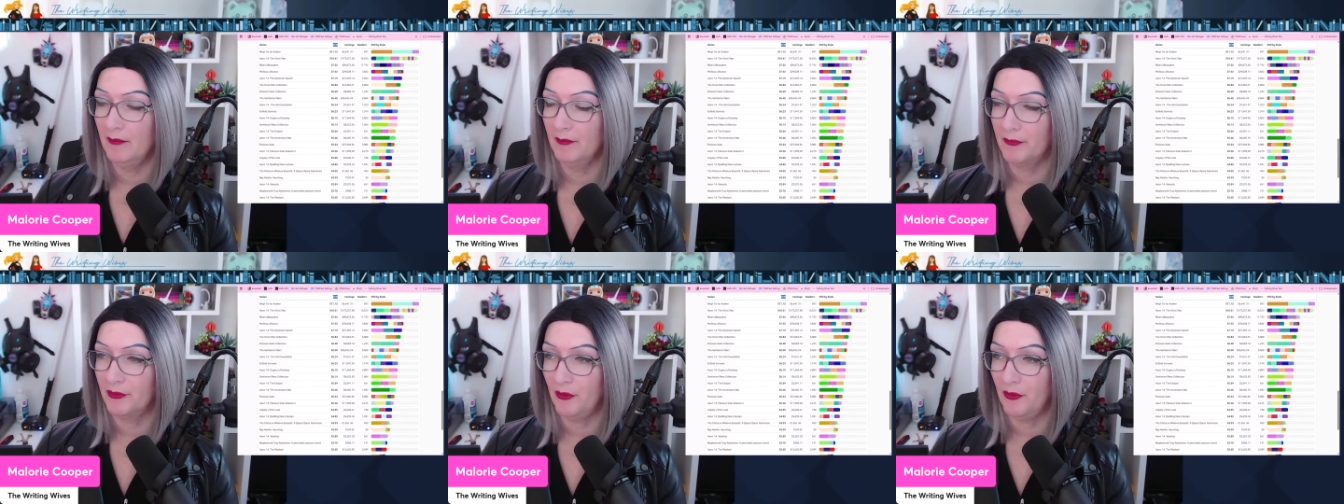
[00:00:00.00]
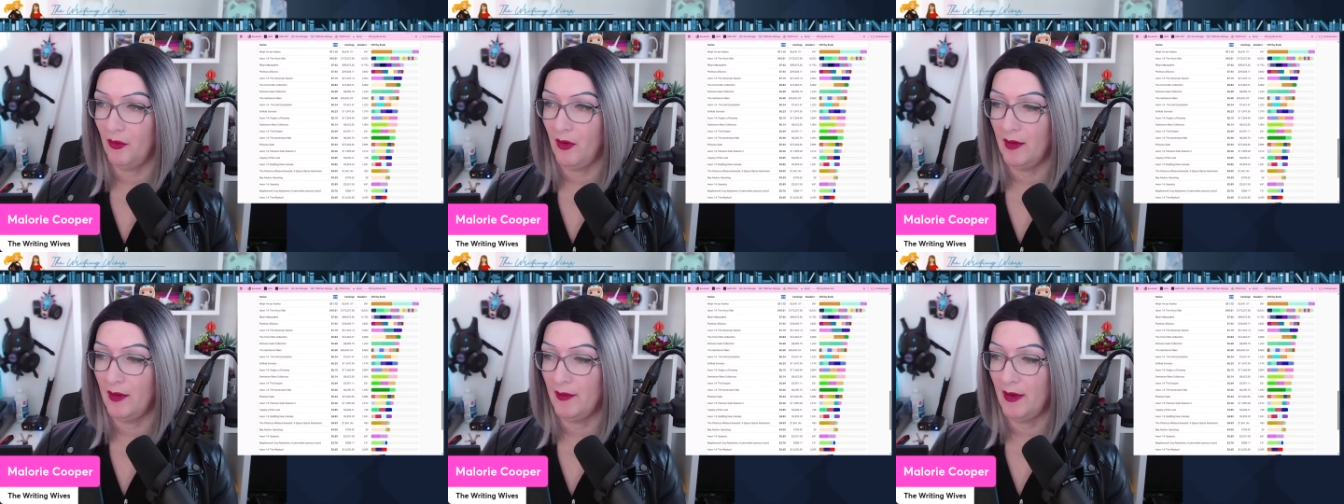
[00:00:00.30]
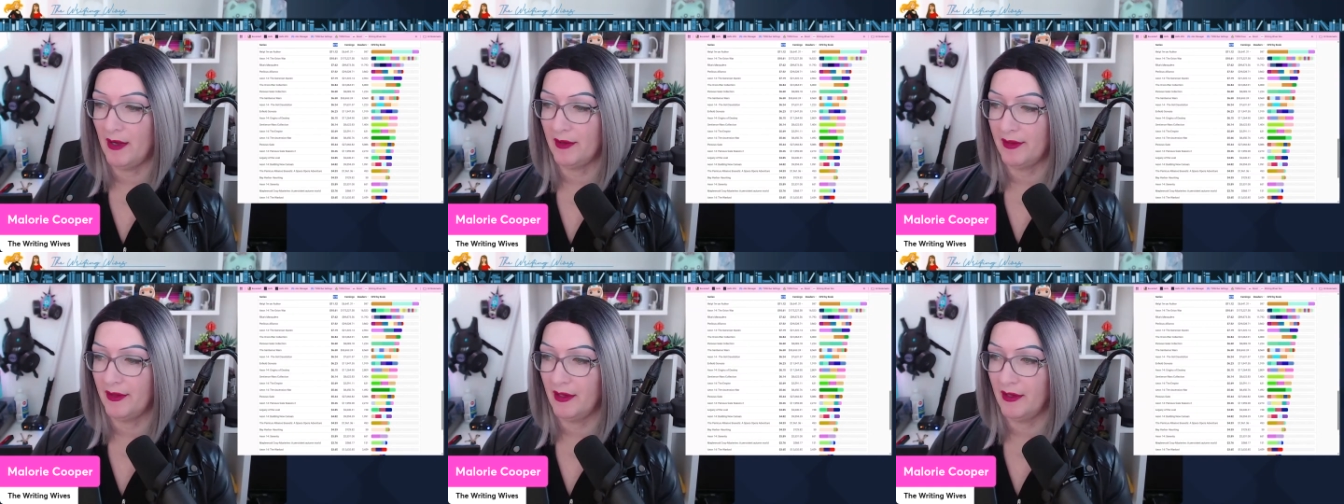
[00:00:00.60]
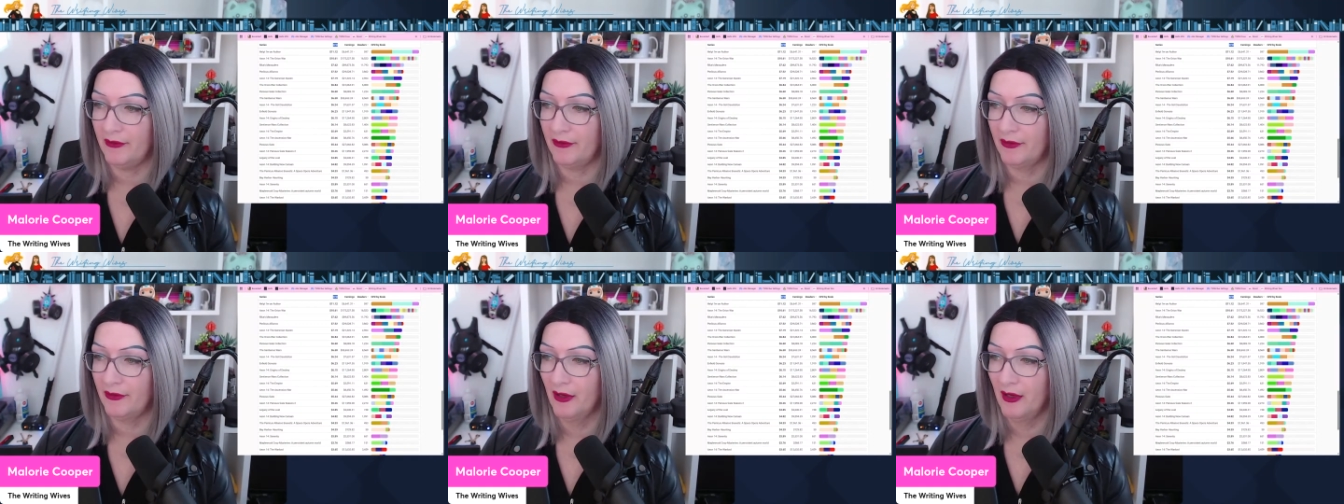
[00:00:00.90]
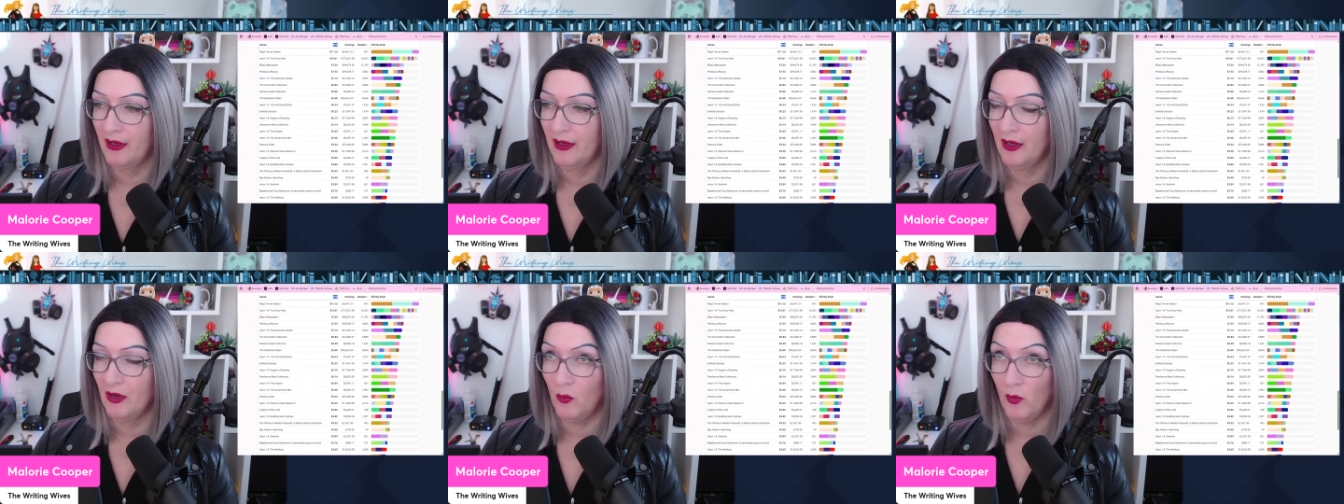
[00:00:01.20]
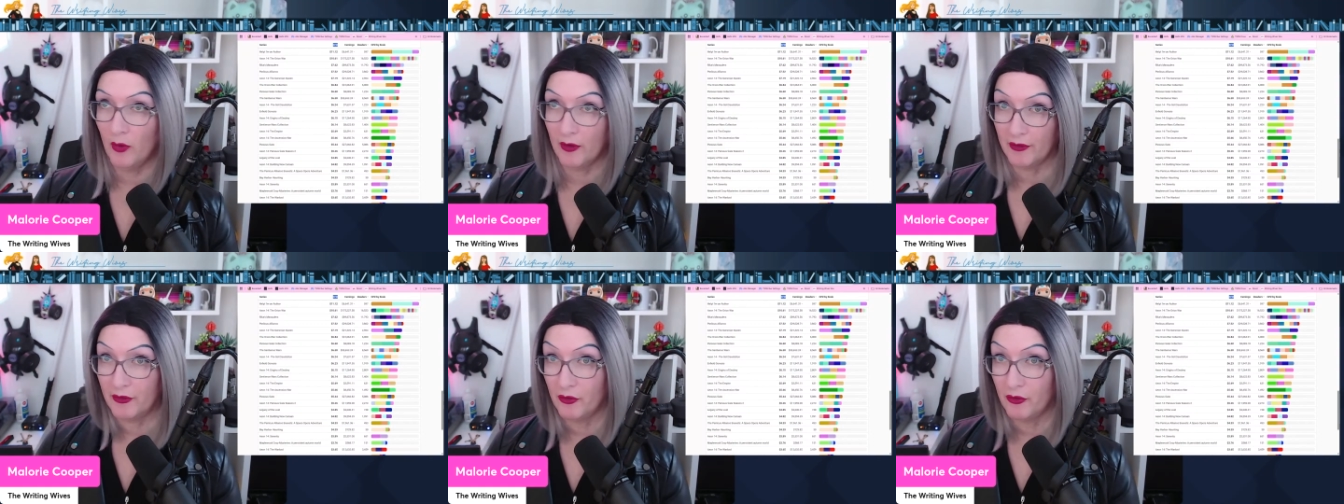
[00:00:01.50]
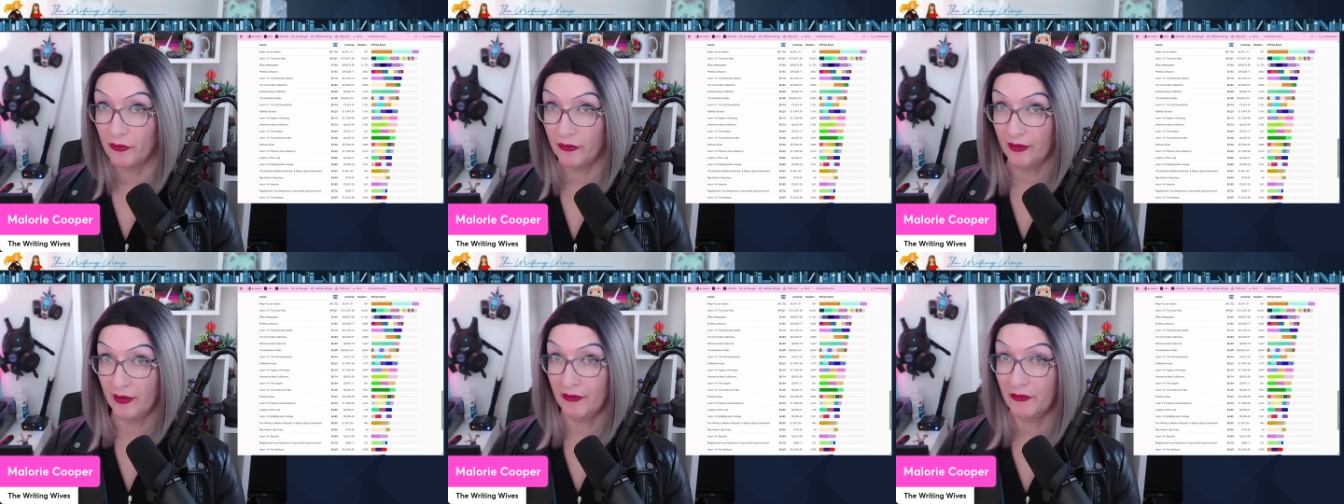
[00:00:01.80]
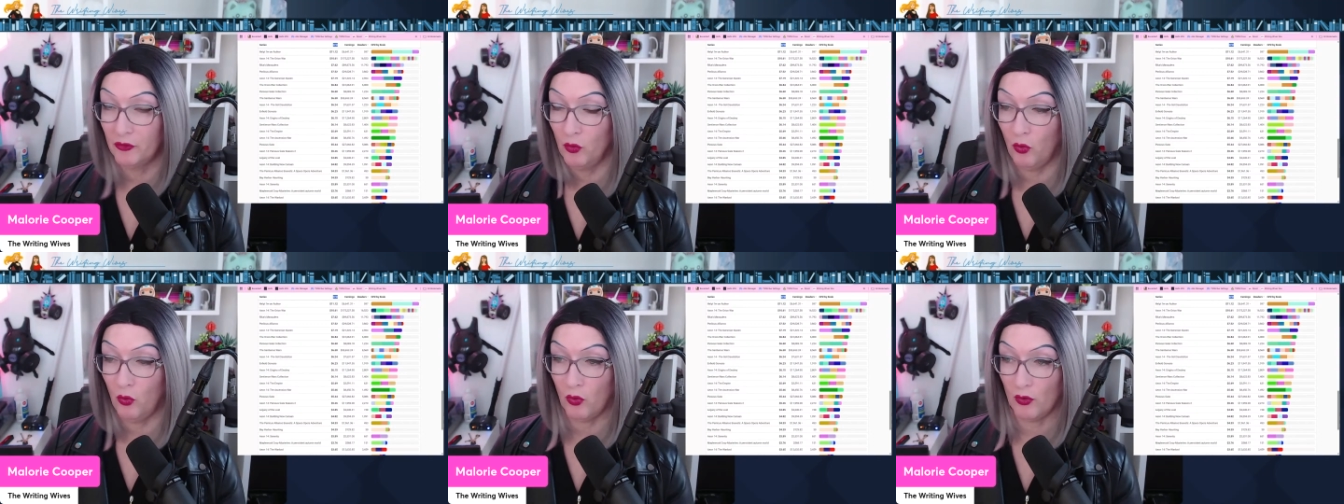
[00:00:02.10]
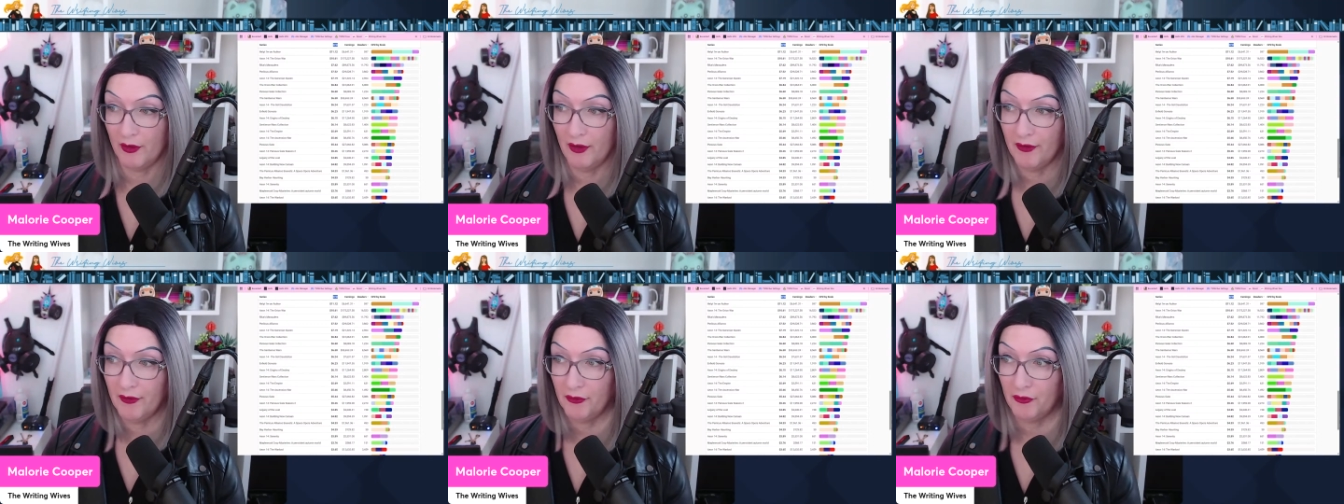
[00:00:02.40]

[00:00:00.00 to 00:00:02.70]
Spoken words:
So I think it's, whether you're using this tool or another